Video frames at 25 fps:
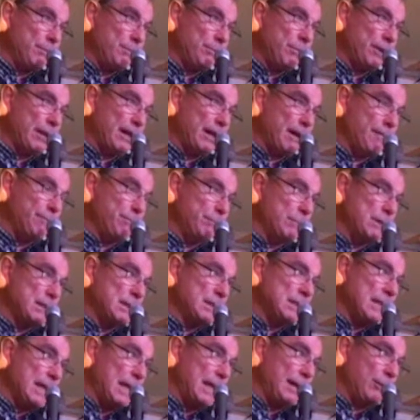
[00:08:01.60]
the government
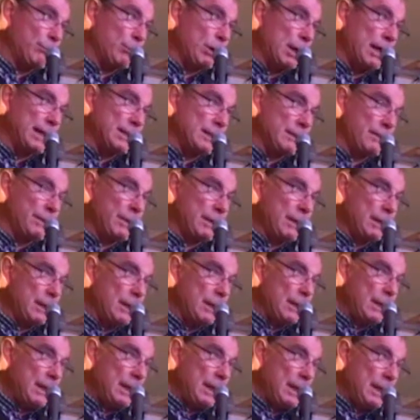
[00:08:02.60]
saying, right,
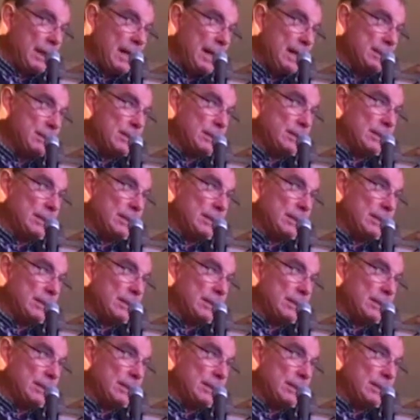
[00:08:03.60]
here's